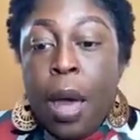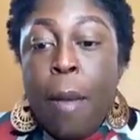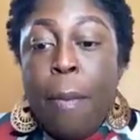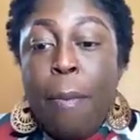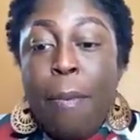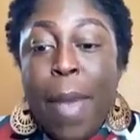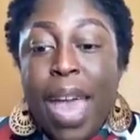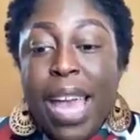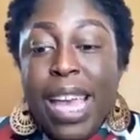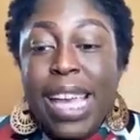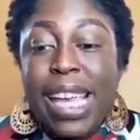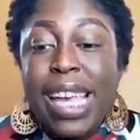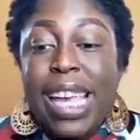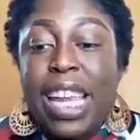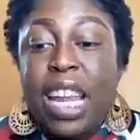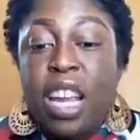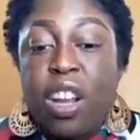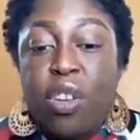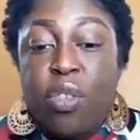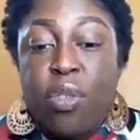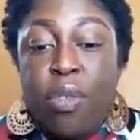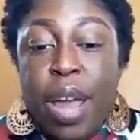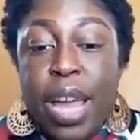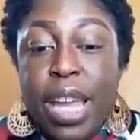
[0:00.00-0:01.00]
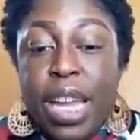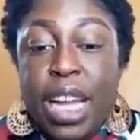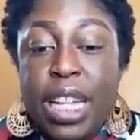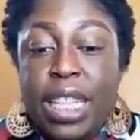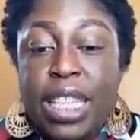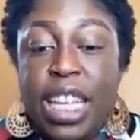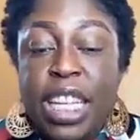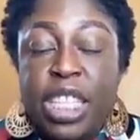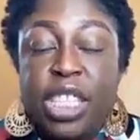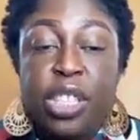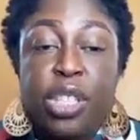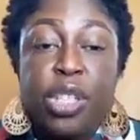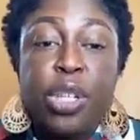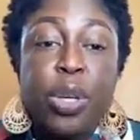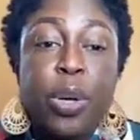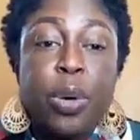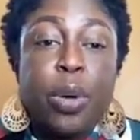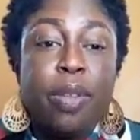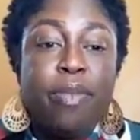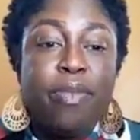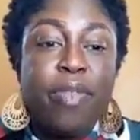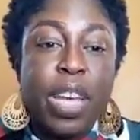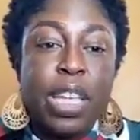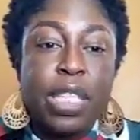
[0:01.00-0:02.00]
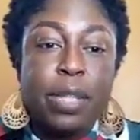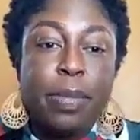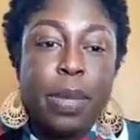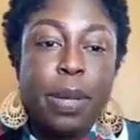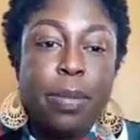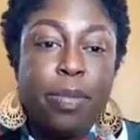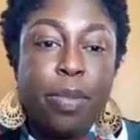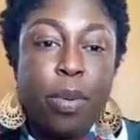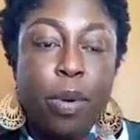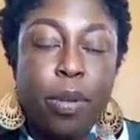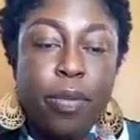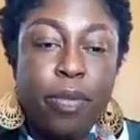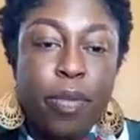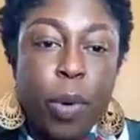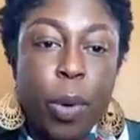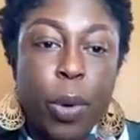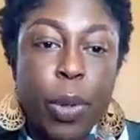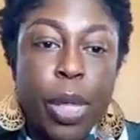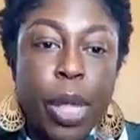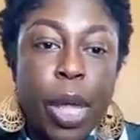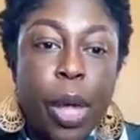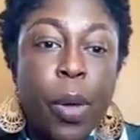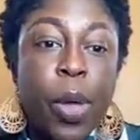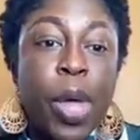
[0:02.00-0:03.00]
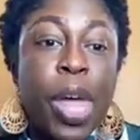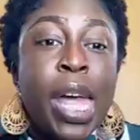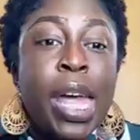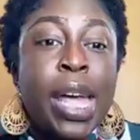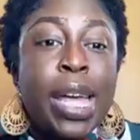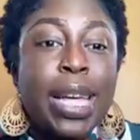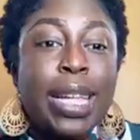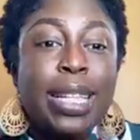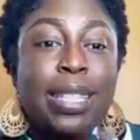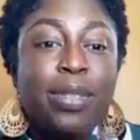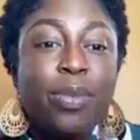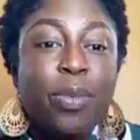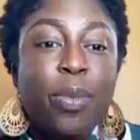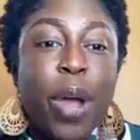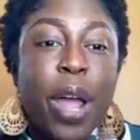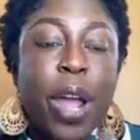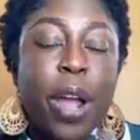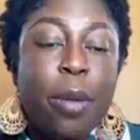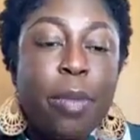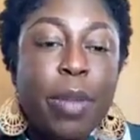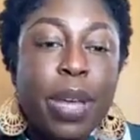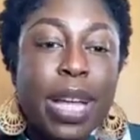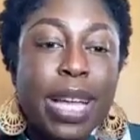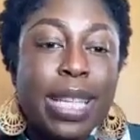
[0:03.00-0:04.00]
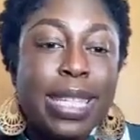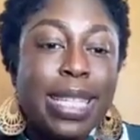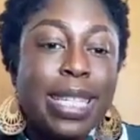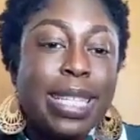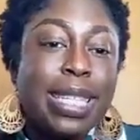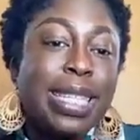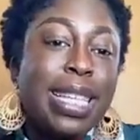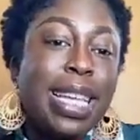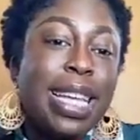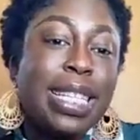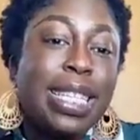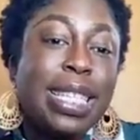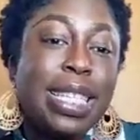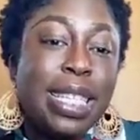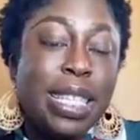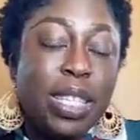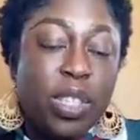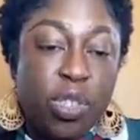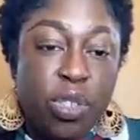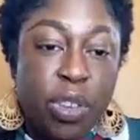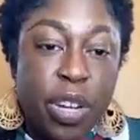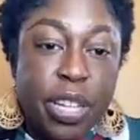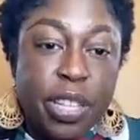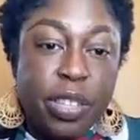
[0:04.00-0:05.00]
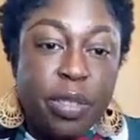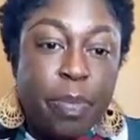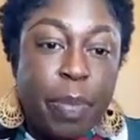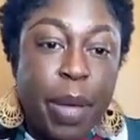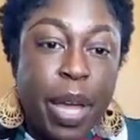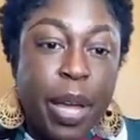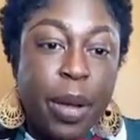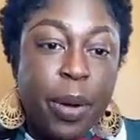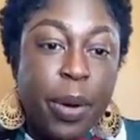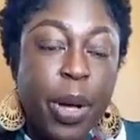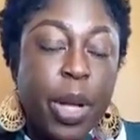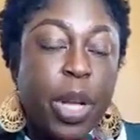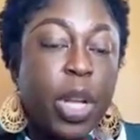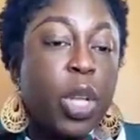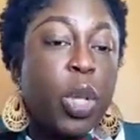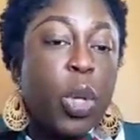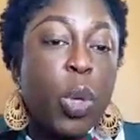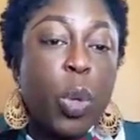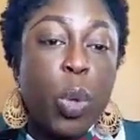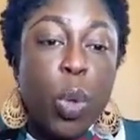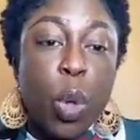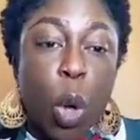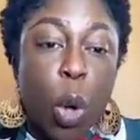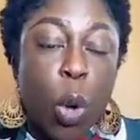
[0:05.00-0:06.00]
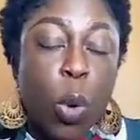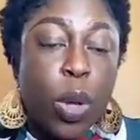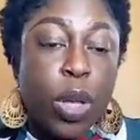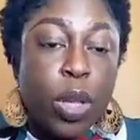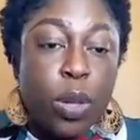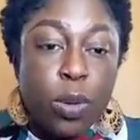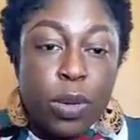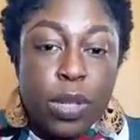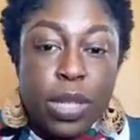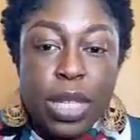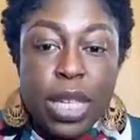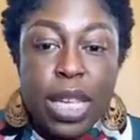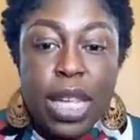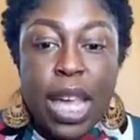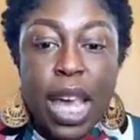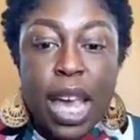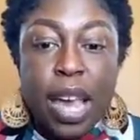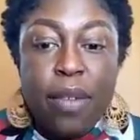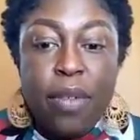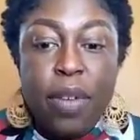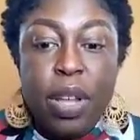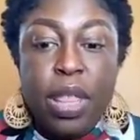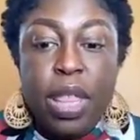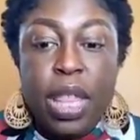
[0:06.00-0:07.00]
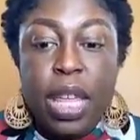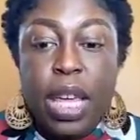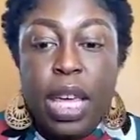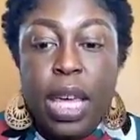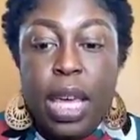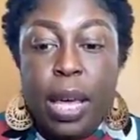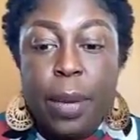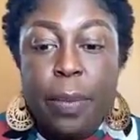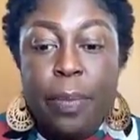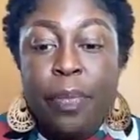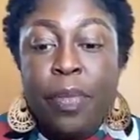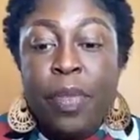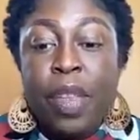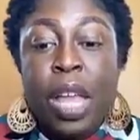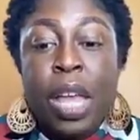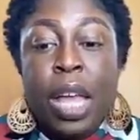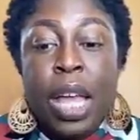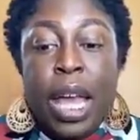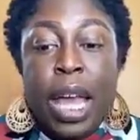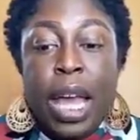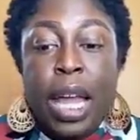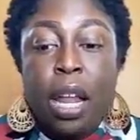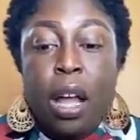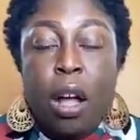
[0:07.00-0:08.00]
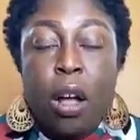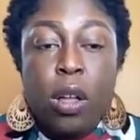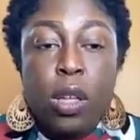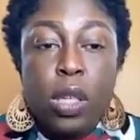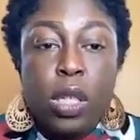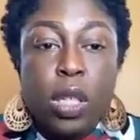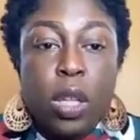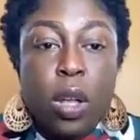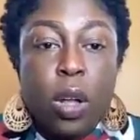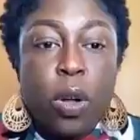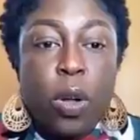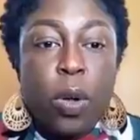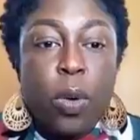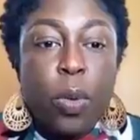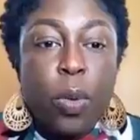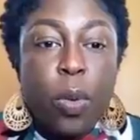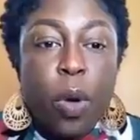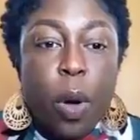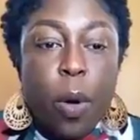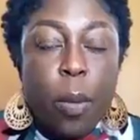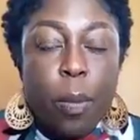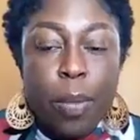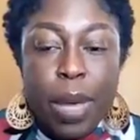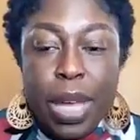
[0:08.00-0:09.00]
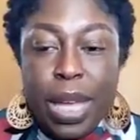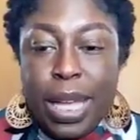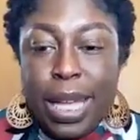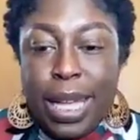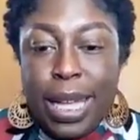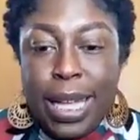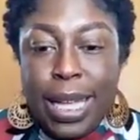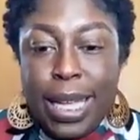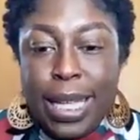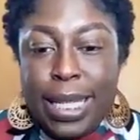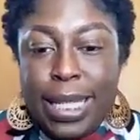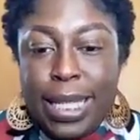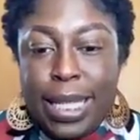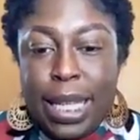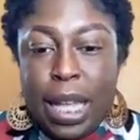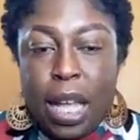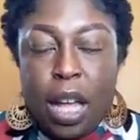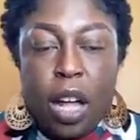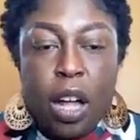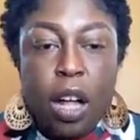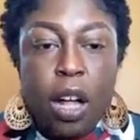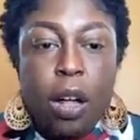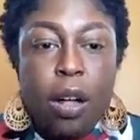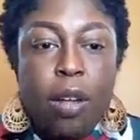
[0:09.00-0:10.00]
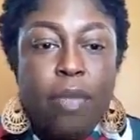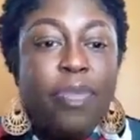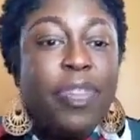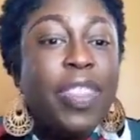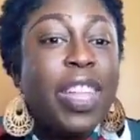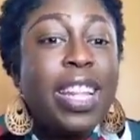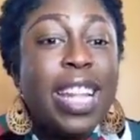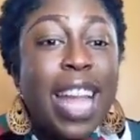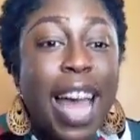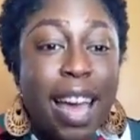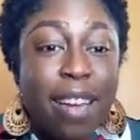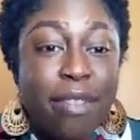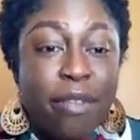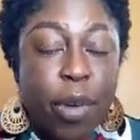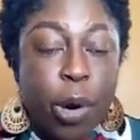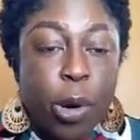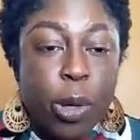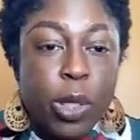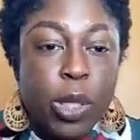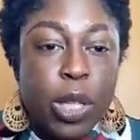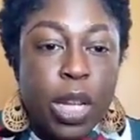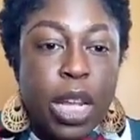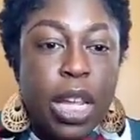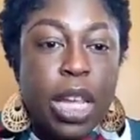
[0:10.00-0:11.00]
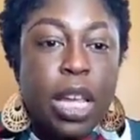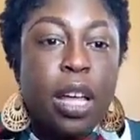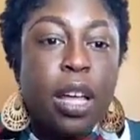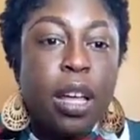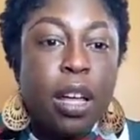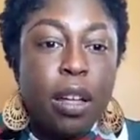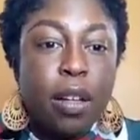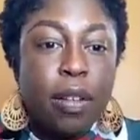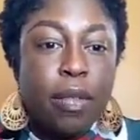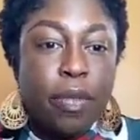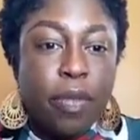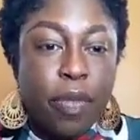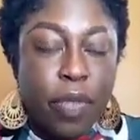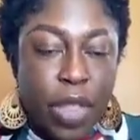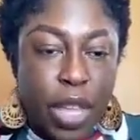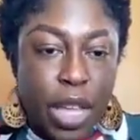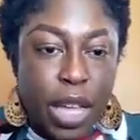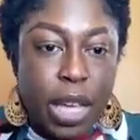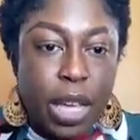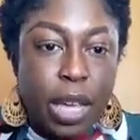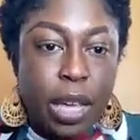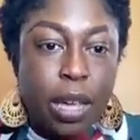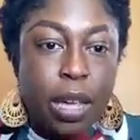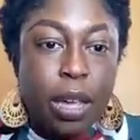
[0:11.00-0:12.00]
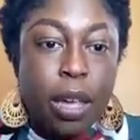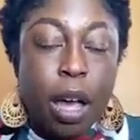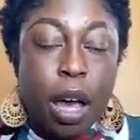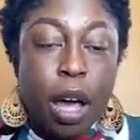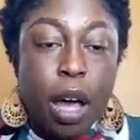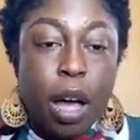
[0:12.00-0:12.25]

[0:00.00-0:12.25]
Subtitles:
Making it a great addition to your investment portfolio. It's rare because it's transparent, you know, and you see everything, and also because of the diversity of the